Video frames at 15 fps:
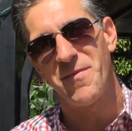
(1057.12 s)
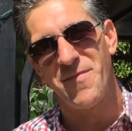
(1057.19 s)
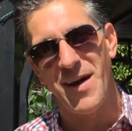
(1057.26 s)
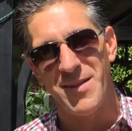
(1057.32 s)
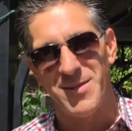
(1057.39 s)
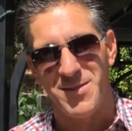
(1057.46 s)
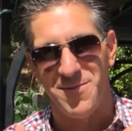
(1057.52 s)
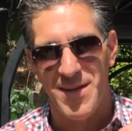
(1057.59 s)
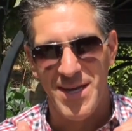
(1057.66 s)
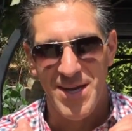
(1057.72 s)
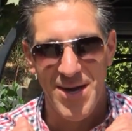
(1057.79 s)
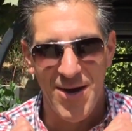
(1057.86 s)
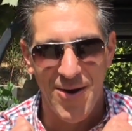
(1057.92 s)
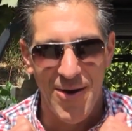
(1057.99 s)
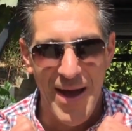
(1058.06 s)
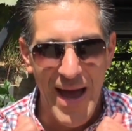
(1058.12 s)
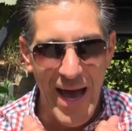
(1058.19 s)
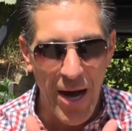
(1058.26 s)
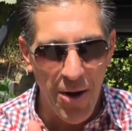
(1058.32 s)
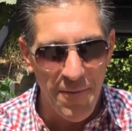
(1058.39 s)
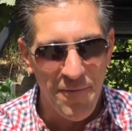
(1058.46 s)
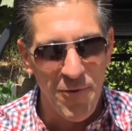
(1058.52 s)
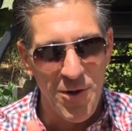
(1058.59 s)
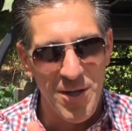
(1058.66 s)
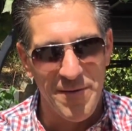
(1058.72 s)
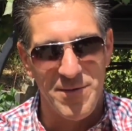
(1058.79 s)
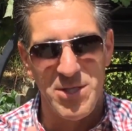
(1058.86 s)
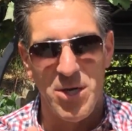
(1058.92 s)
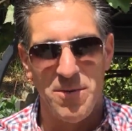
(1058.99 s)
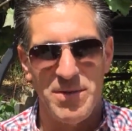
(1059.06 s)
you found this video helpful.
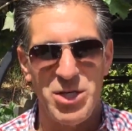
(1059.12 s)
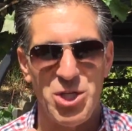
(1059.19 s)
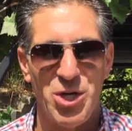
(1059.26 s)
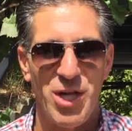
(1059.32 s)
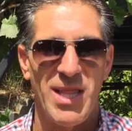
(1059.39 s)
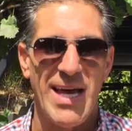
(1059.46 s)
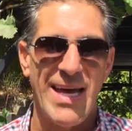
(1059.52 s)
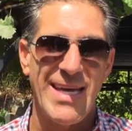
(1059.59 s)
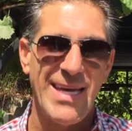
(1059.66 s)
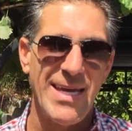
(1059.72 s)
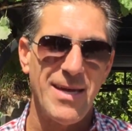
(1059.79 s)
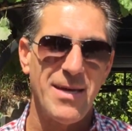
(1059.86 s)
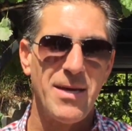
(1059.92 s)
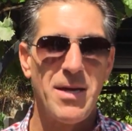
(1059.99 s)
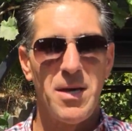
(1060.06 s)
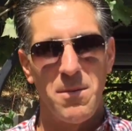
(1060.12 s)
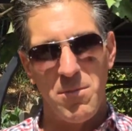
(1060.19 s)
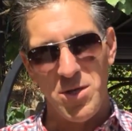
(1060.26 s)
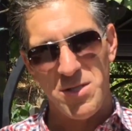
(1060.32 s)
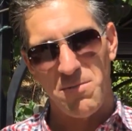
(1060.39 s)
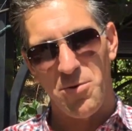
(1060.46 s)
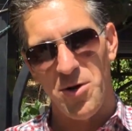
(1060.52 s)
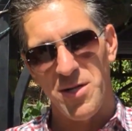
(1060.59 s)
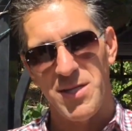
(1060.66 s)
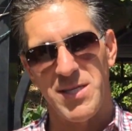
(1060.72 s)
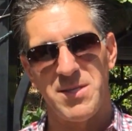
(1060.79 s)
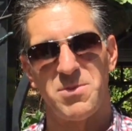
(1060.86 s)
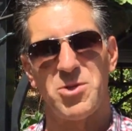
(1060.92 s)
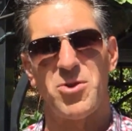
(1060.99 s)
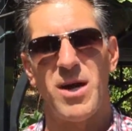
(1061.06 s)
If so, be sure to like it. Most importantly,
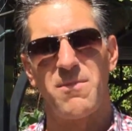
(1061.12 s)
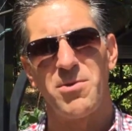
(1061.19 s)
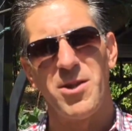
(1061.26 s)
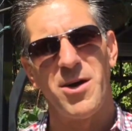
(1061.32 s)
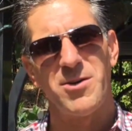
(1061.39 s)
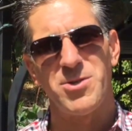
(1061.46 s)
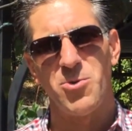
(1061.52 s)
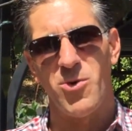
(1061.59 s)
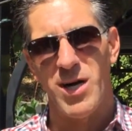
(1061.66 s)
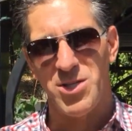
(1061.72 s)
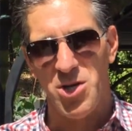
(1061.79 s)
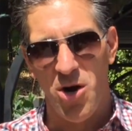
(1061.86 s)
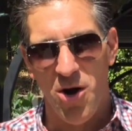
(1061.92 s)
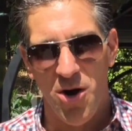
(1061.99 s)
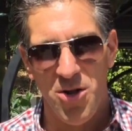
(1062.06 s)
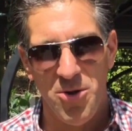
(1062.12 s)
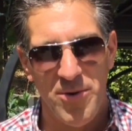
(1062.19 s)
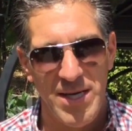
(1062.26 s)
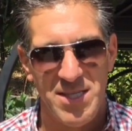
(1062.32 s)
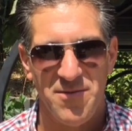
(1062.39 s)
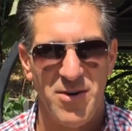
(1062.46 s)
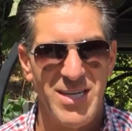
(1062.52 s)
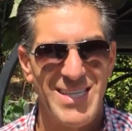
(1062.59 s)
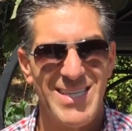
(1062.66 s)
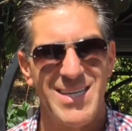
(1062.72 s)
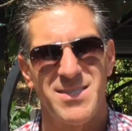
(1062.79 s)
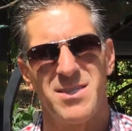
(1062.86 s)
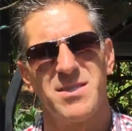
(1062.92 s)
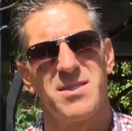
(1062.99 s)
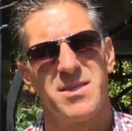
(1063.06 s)
subscribe below to watch all the rest of our
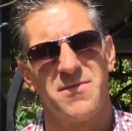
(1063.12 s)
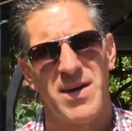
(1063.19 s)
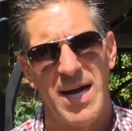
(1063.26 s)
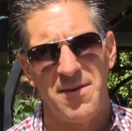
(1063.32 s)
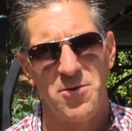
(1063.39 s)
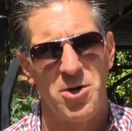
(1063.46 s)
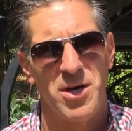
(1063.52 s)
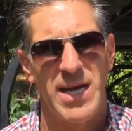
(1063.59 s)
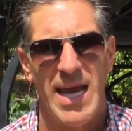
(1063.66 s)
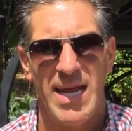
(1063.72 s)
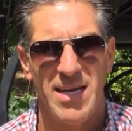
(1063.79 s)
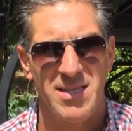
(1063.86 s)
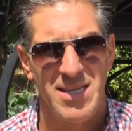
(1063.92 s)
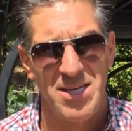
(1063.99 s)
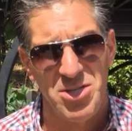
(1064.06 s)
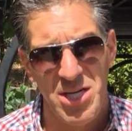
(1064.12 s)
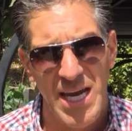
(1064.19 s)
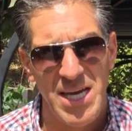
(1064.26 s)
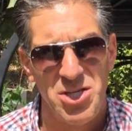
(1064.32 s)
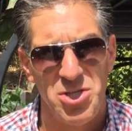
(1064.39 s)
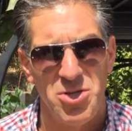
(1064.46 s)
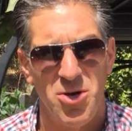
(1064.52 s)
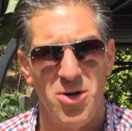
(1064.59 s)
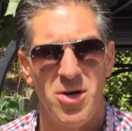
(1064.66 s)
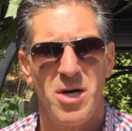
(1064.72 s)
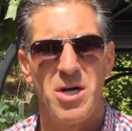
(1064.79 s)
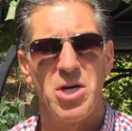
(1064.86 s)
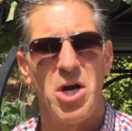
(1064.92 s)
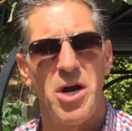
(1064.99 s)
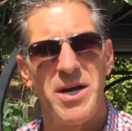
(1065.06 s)
dozens of IV Organics educational
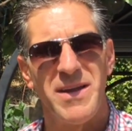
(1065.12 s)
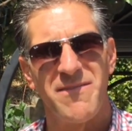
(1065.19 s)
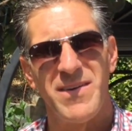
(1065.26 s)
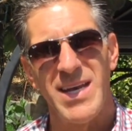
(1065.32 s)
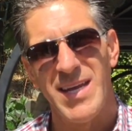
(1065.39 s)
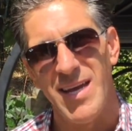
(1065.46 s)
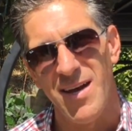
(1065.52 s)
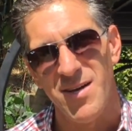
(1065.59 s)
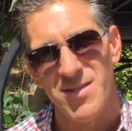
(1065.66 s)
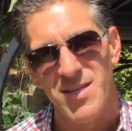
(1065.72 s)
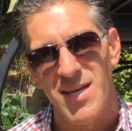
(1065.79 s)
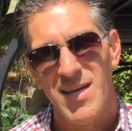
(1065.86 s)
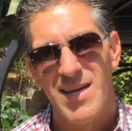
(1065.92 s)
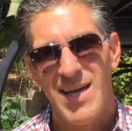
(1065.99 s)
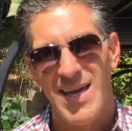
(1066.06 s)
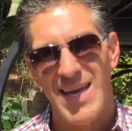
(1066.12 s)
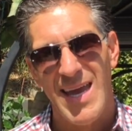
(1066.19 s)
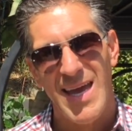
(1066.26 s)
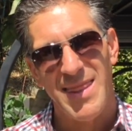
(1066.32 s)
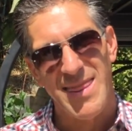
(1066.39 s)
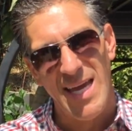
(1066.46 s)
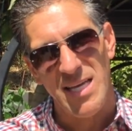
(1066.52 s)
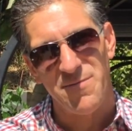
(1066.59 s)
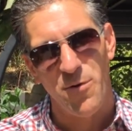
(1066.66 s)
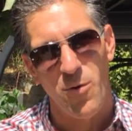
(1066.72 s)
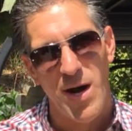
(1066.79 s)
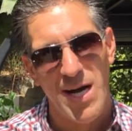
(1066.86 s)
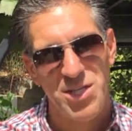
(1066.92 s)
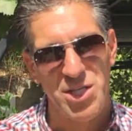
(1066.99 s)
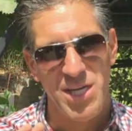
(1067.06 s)
gardening videos. Again, thanks for
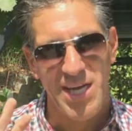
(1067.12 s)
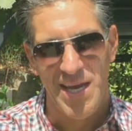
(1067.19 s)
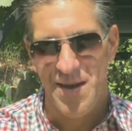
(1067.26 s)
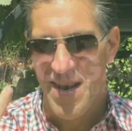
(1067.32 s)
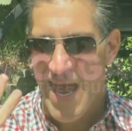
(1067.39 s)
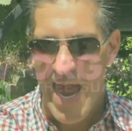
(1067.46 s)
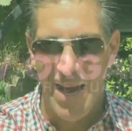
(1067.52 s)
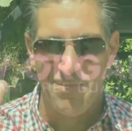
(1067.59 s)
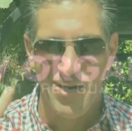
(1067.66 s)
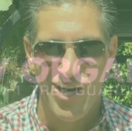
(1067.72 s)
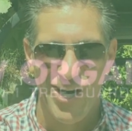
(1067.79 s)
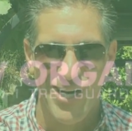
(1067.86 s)
watching and happy